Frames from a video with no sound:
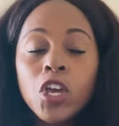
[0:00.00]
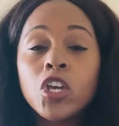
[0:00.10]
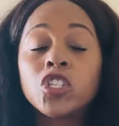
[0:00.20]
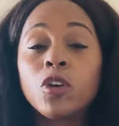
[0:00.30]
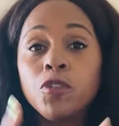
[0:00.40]

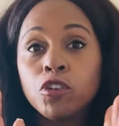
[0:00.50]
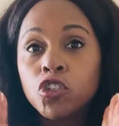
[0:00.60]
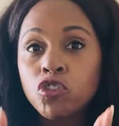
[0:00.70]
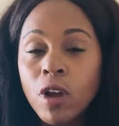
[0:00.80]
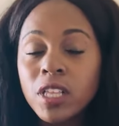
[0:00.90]
So if you're
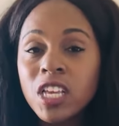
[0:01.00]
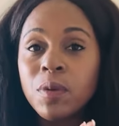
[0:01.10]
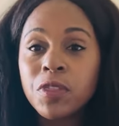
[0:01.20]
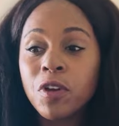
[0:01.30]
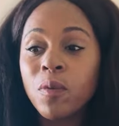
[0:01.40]
struggling
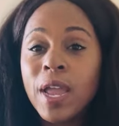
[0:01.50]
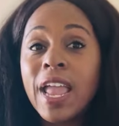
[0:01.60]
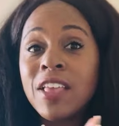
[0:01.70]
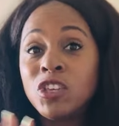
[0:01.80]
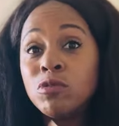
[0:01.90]
with your weight
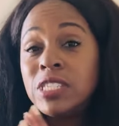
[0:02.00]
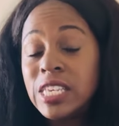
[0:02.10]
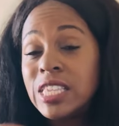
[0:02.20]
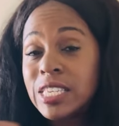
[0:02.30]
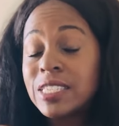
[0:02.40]
and you
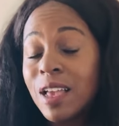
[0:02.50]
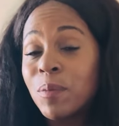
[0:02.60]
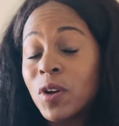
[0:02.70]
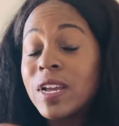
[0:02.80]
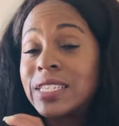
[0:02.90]
see this
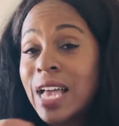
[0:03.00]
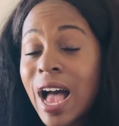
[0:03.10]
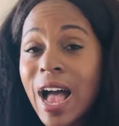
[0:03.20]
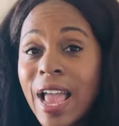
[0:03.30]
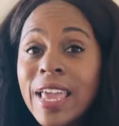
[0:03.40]
number is
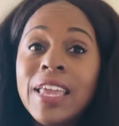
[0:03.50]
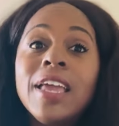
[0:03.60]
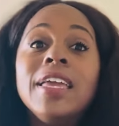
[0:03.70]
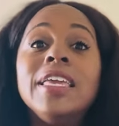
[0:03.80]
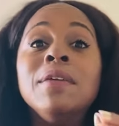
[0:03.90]
high,
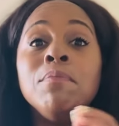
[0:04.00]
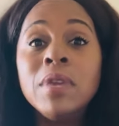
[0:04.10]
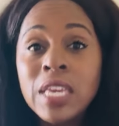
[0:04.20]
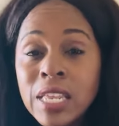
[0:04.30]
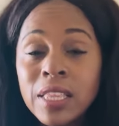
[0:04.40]

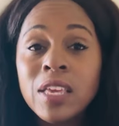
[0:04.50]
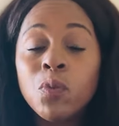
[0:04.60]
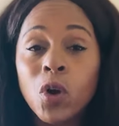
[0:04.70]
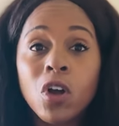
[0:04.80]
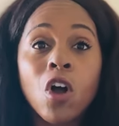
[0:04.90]
immediately
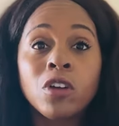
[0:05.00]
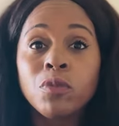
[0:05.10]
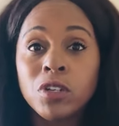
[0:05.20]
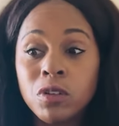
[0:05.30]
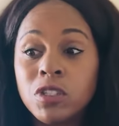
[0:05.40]
work on
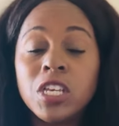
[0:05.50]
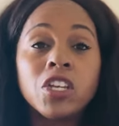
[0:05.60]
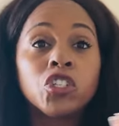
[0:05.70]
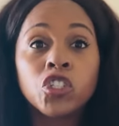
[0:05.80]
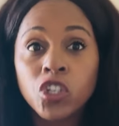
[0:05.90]
reducing
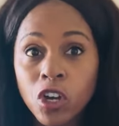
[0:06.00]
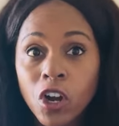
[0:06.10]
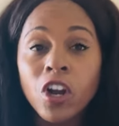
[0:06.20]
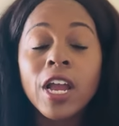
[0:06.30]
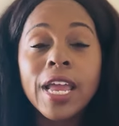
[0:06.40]

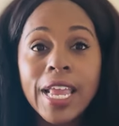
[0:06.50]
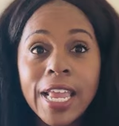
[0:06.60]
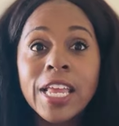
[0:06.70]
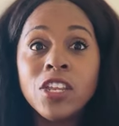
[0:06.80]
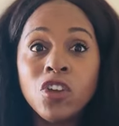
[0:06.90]
sugar
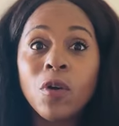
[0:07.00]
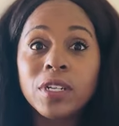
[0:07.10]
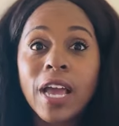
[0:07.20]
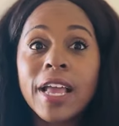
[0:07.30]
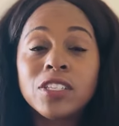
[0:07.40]
in your
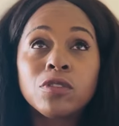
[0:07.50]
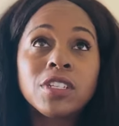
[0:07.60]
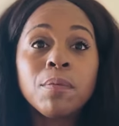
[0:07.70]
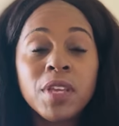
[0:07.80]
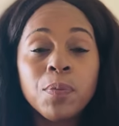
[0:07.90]
diet. So
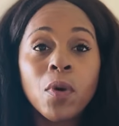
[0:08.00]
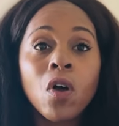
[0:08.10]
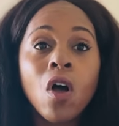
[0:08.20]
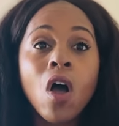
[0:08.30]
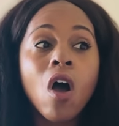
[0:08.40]
some
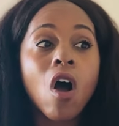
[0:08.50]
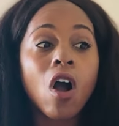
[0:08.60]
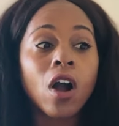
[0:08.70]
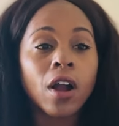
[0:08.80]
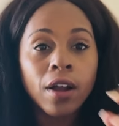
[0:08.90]
people
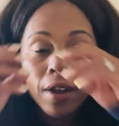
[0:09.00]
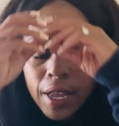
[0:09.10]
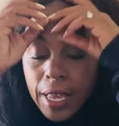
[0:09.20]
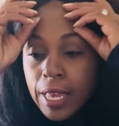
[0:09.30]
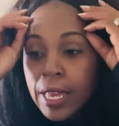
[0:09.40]
are
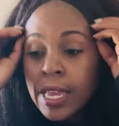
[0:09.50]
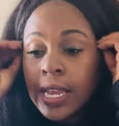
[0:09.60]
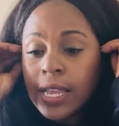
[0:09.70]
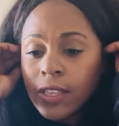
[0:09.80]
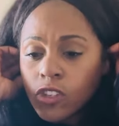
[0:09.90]

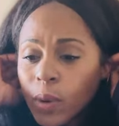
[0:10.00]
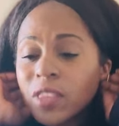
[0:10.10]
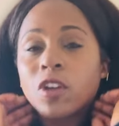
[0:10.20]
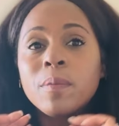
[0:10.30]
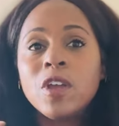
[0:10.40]
doing
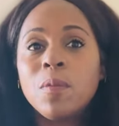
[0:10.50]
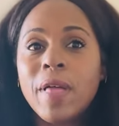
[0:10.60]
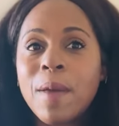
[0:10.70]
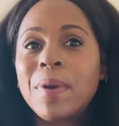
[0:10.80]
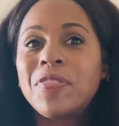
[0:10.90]
their meal
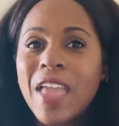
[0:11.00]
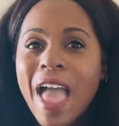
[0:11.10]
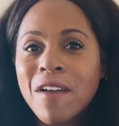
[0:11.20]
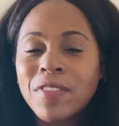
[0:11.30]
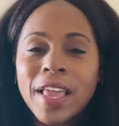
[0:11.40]
plan, but they
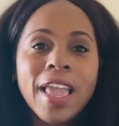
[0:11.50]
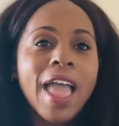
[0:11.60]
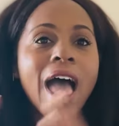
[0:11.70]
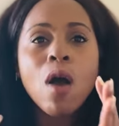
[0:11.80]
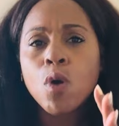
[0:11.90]
have like
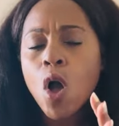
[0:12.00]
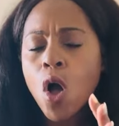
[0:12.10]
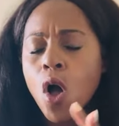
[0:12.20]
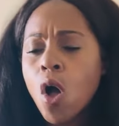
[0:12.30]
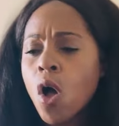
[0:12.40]

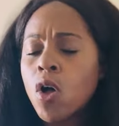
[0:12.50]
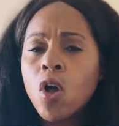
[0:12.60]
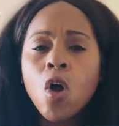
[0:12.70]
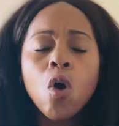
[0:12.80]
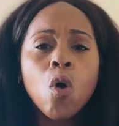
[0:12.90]
alcohol
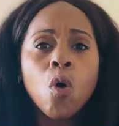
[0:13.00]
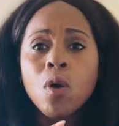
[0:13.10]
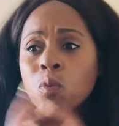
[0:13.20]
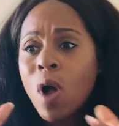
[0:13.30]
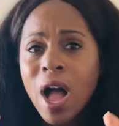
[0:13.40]
or
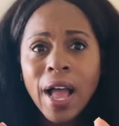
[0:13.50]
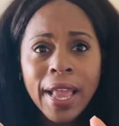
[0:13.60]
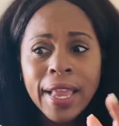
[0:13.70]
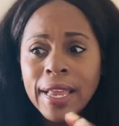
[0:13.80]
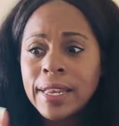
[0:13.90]

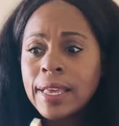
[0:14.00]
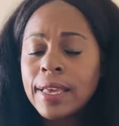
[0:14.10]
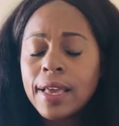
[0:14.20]
wine,